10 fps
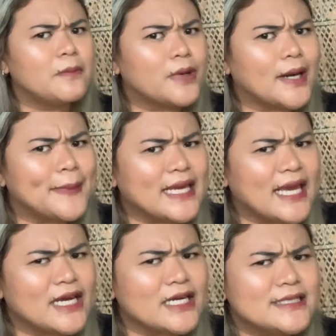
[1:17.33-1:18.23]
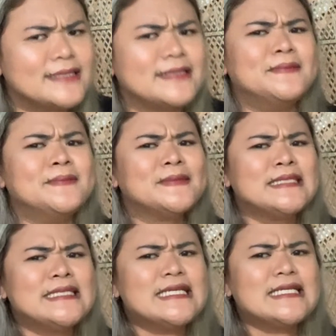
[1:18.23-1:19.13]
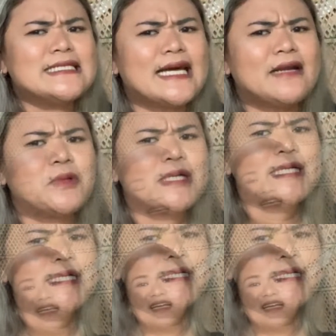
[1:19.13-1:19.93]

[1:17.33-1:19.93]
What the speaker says: Propagators? Is that a word?